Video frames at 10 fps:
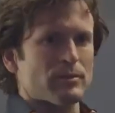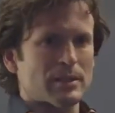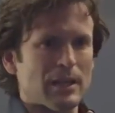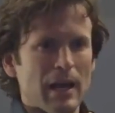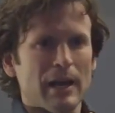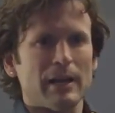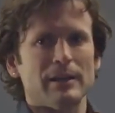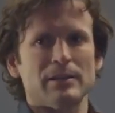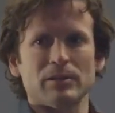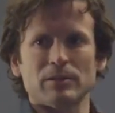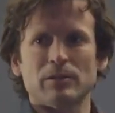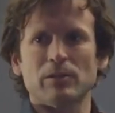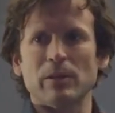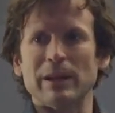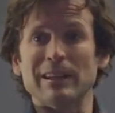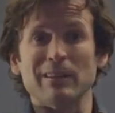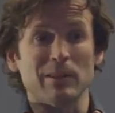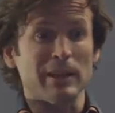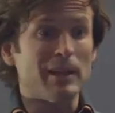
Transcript: slides, or creating an